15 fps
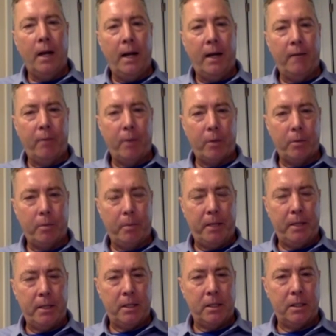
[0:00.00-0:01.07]
I have worked
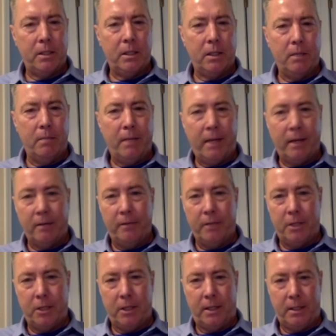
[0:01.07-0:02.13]
with patients and done
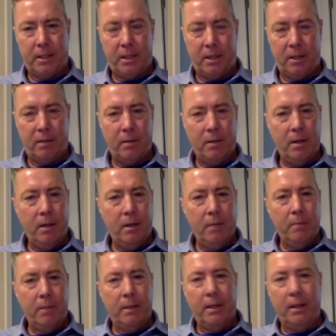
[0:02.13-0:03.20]
monovision ICL,
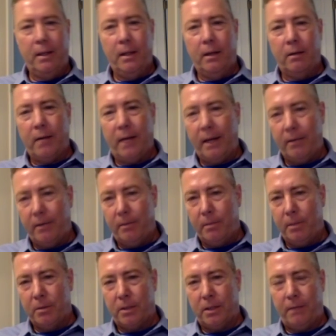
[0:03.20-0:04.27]
but they, they don't have
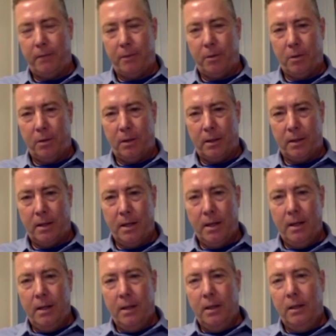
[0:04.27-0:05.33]
a multifocal.
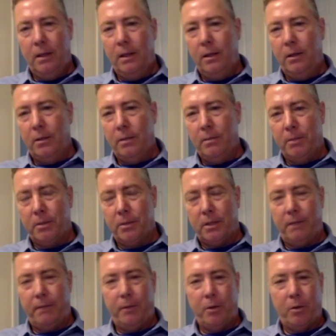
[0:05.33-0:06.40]
It, the only
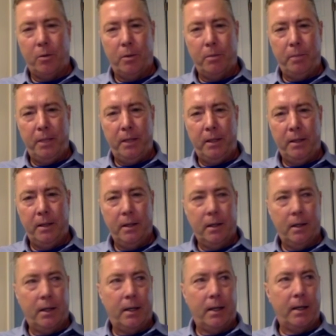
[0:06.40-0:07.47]
multifocal would be
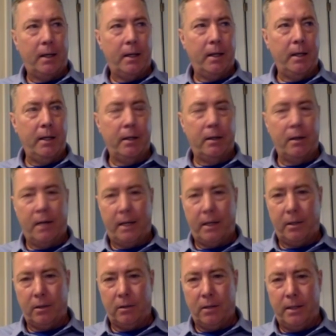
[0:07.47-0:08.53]
uh, an
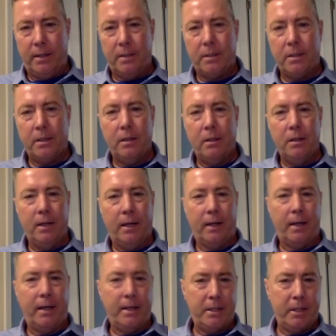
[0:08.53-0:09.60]
interocular lens,
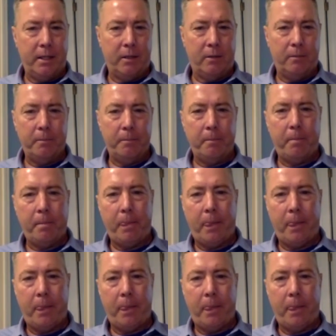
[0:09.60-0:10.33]
not an ICL.